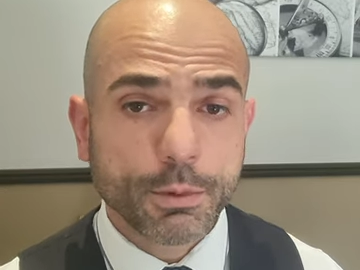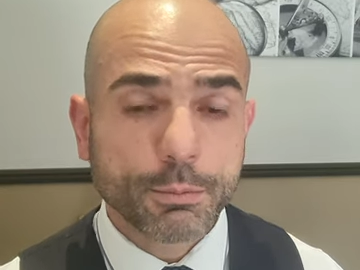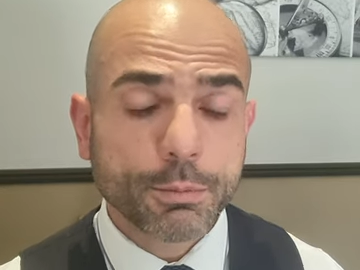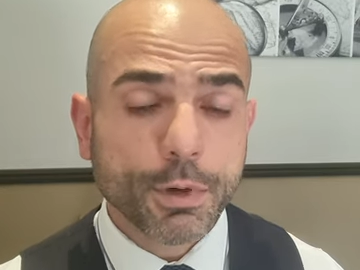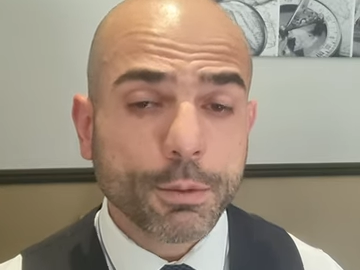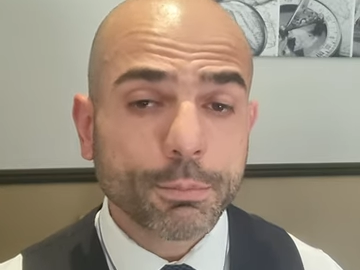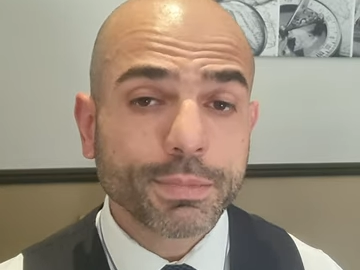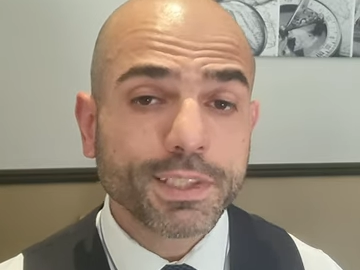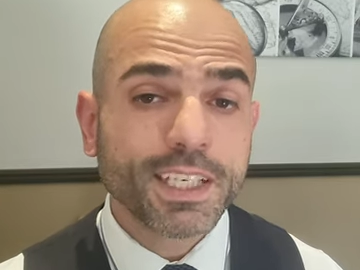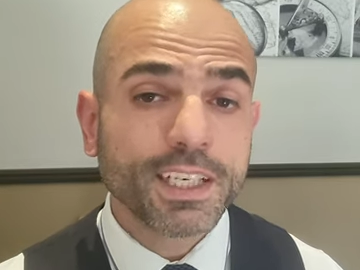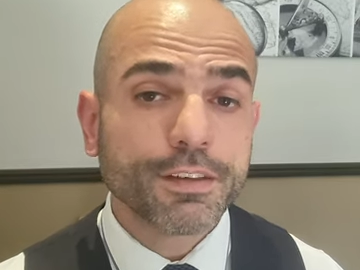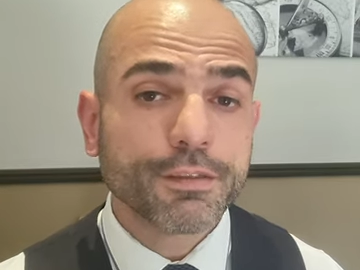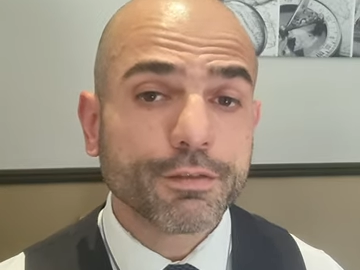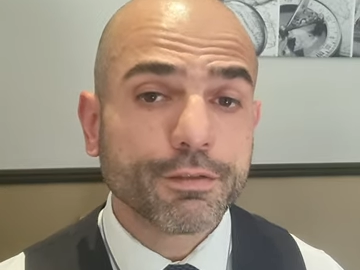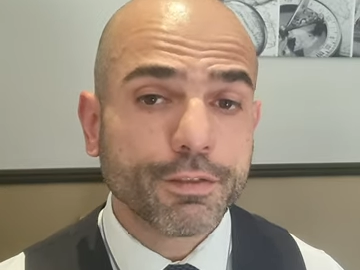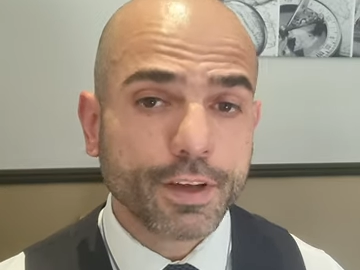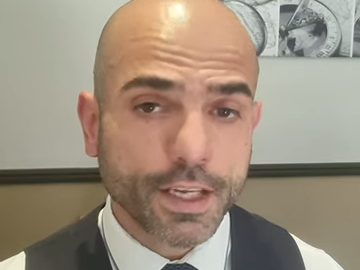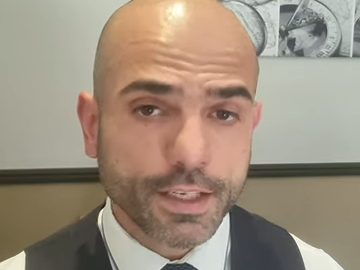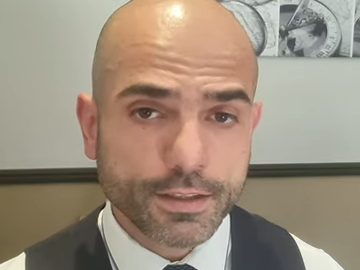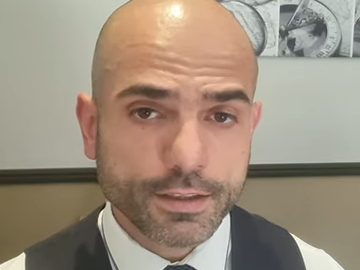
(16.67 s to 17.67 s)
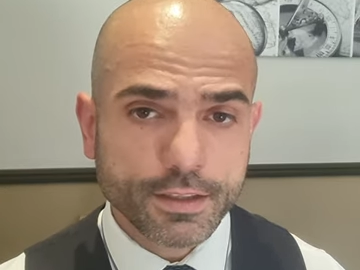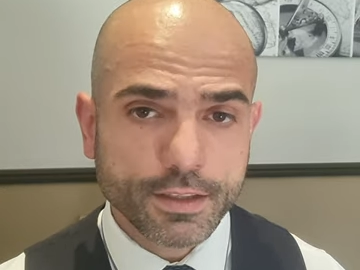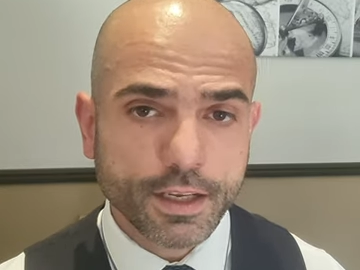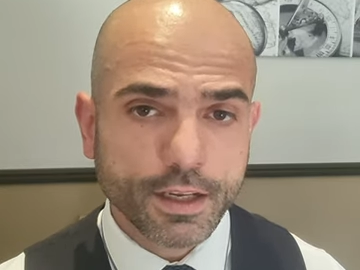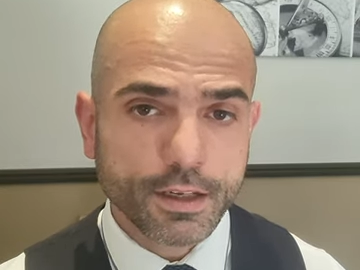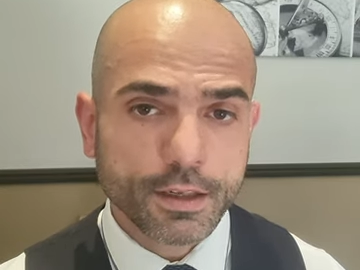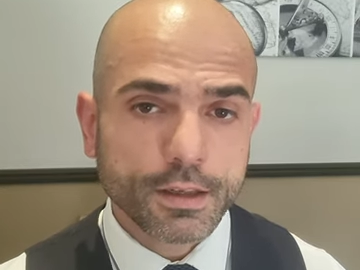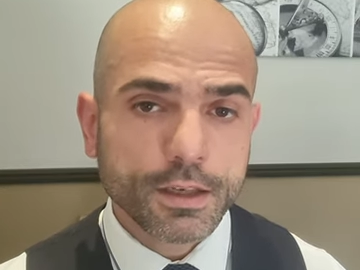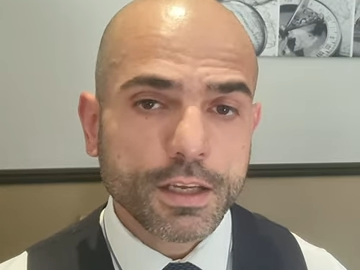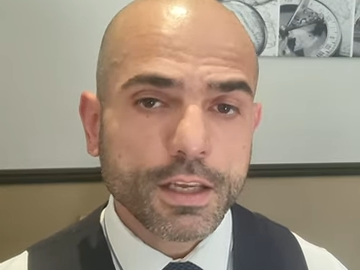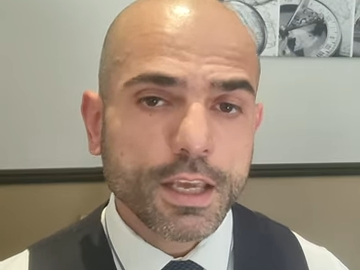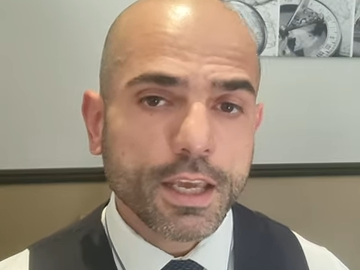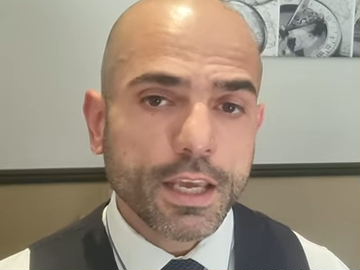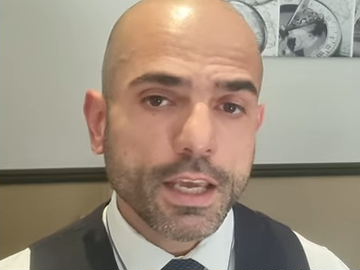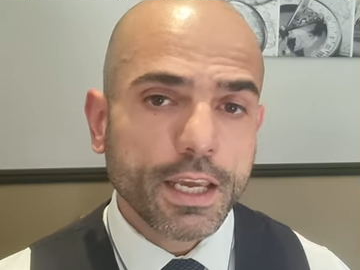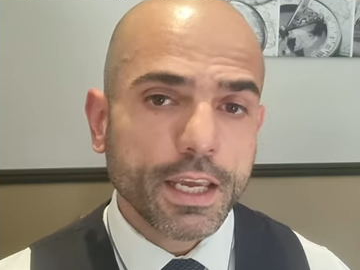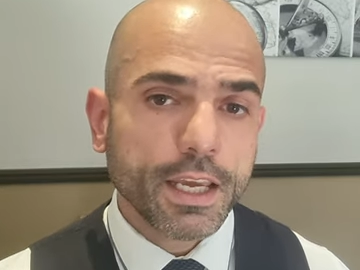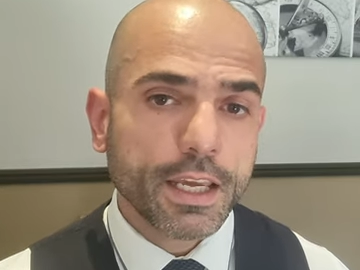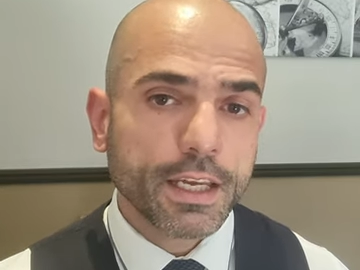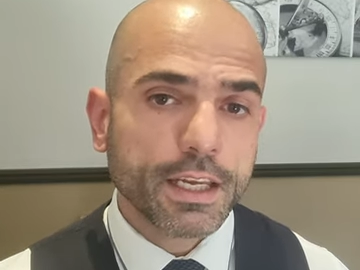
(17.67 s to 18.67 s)
A property investor
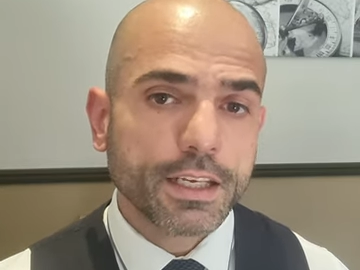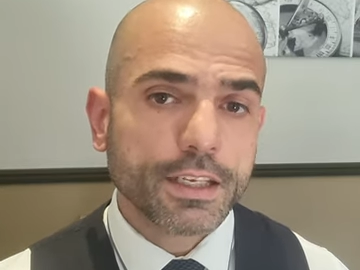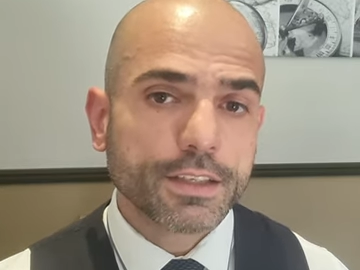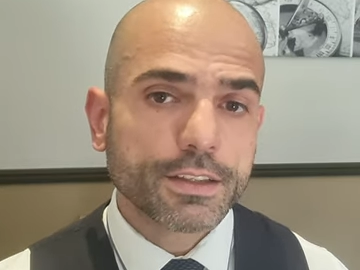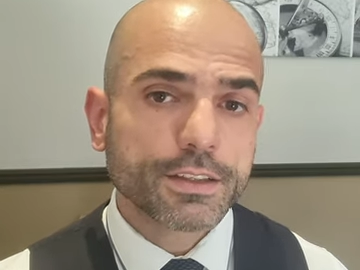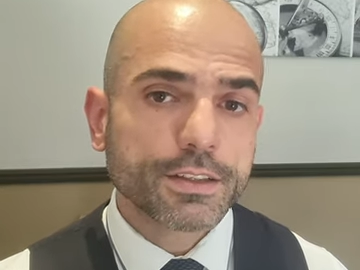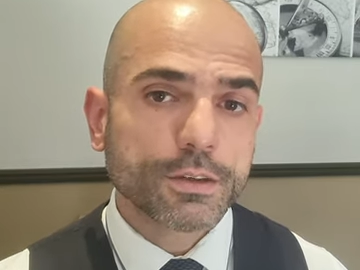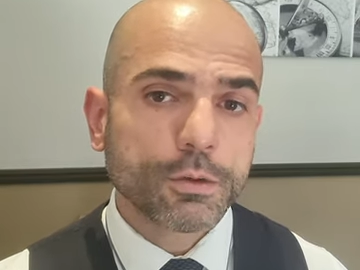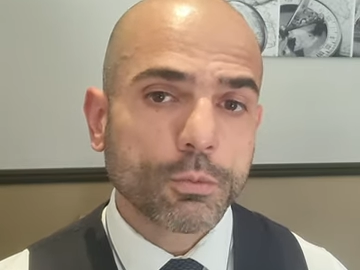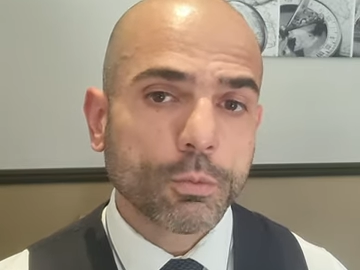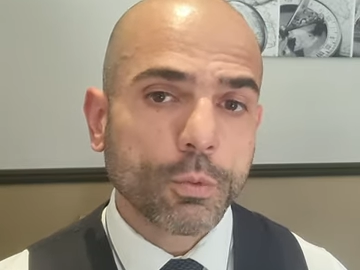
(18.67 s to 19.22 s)
is